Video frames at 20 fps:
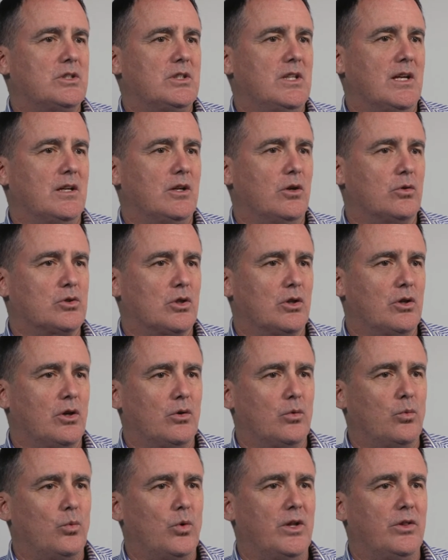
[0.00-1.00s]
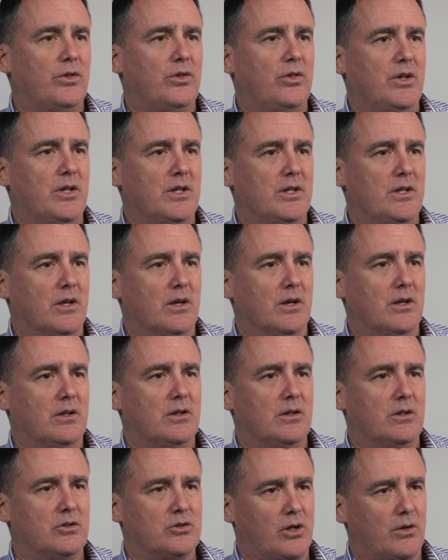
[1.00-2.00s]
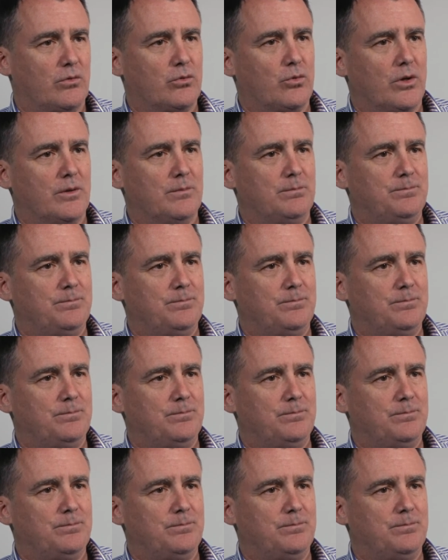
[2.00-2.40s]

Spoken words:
that goes along with the software.